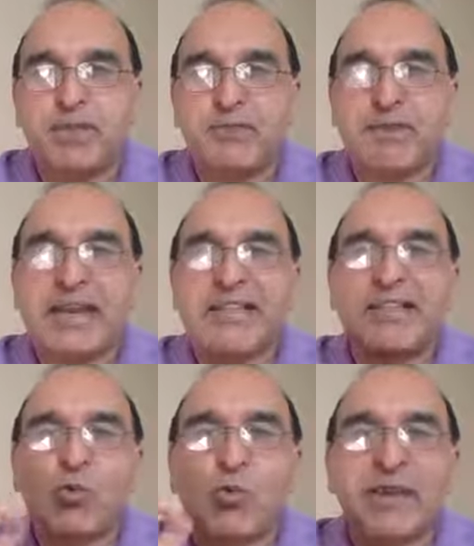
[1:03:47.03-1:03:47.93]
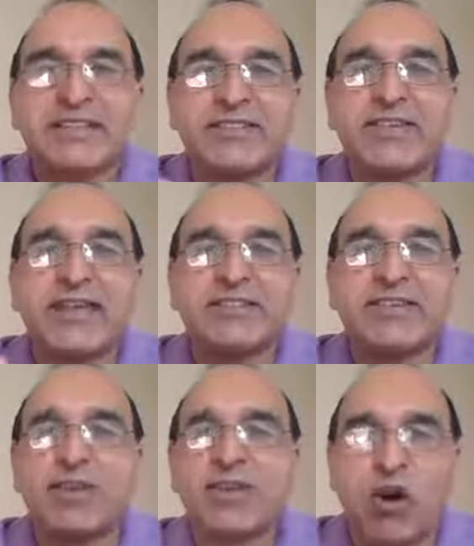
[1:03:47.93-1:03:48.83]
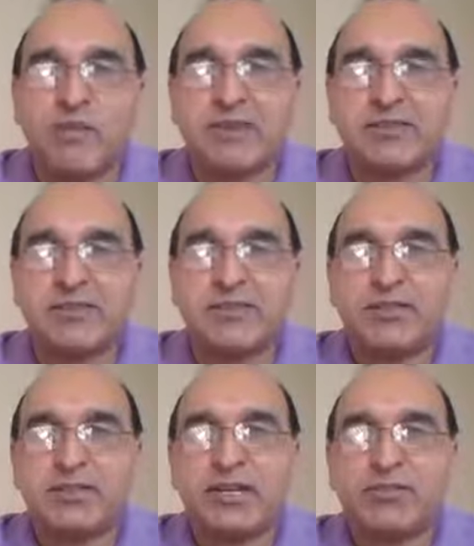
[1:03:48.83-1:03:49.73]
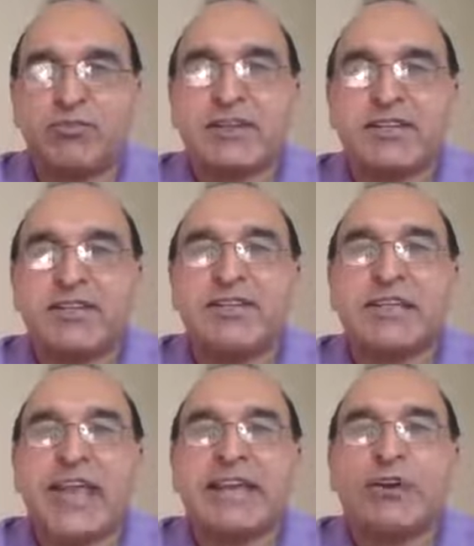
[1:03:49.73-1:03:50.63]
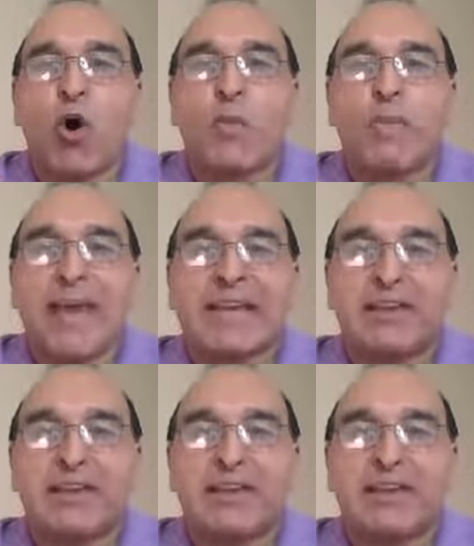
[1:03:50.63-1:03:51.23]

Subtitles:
Because the question is not economics. The question is economic.